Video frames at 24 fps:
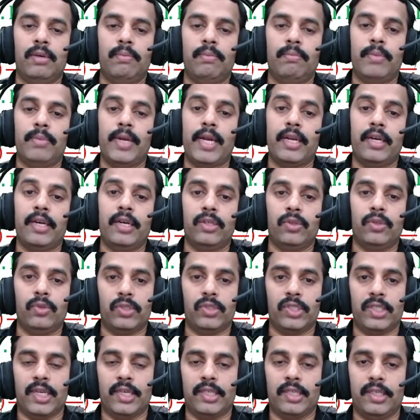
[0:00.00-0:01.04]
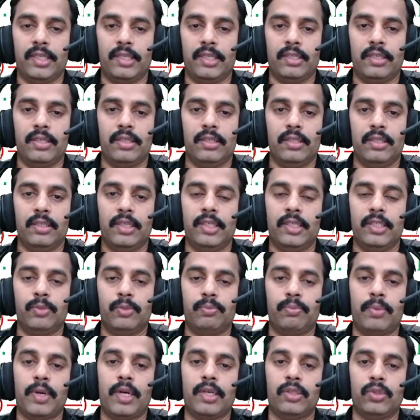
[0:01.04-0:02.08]
magnetostatic, that is
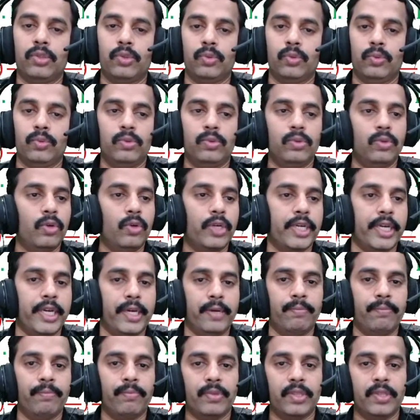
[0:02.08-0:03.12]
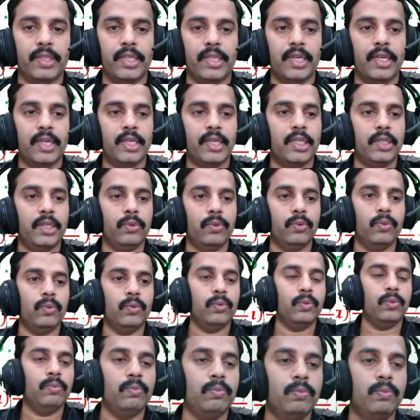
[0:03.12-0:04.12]
part 2. Okay, thank you.